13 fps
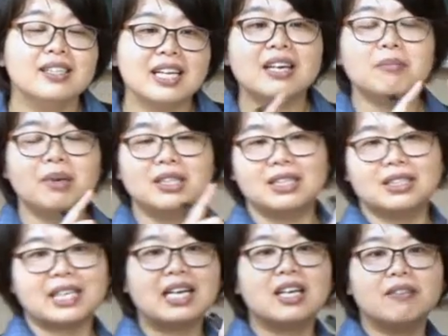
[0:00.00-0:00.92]
segment
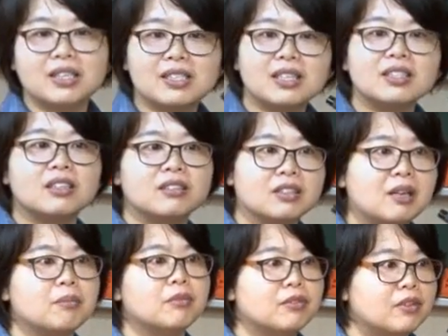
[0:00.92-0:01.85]
is kind of a
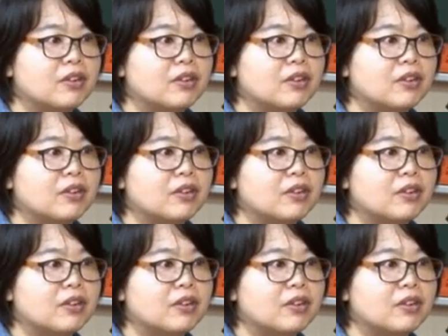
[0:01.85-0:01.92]
synonym